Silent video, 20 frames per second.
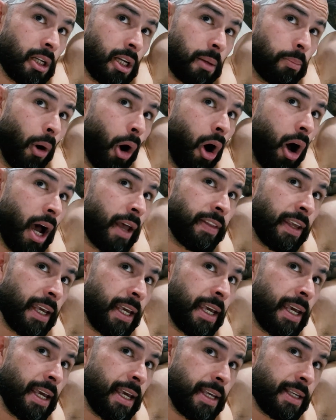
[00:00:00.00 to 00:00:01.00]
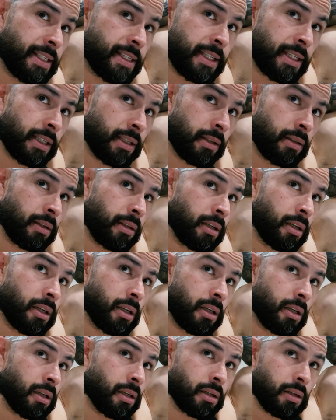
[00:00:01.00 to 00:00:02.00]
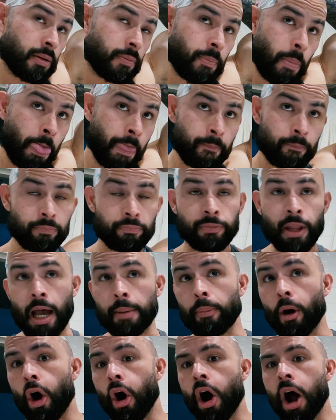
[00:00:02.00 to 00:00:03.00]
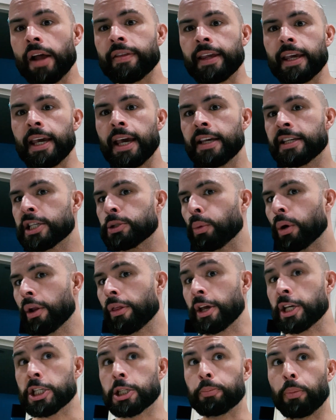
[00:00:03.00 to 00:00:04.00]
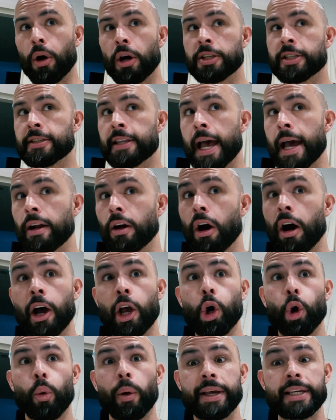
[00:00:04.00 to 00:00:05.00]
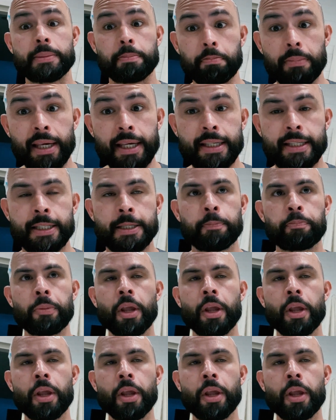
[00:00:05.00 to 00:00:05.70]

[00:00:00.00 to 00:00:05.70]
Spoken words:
Behind the ears. Now behind the ears is one of those spots that I always miss.